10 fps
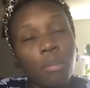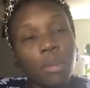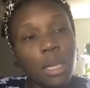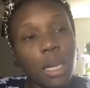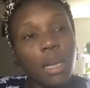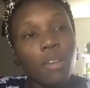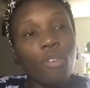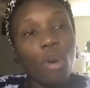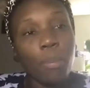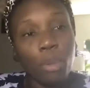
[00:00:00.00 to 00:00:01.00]
lead
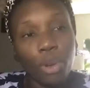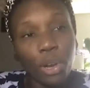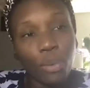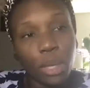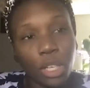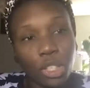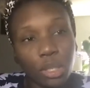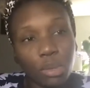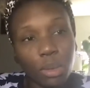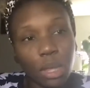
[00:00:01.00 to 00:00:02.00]
for employer
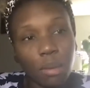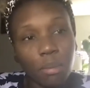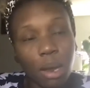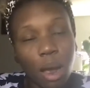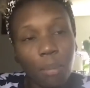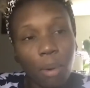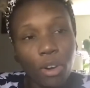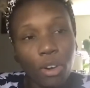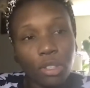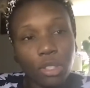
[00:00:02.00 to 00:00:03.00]
relations within Beyond
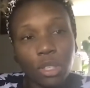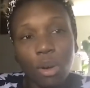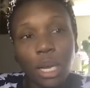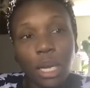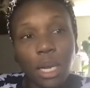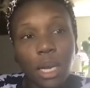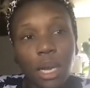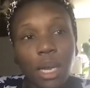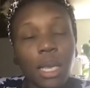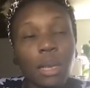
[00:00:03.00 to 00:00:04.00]
Barnard. So
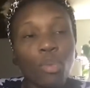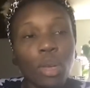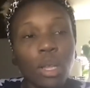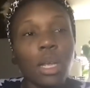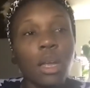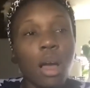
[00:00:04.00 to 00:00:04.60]
he can really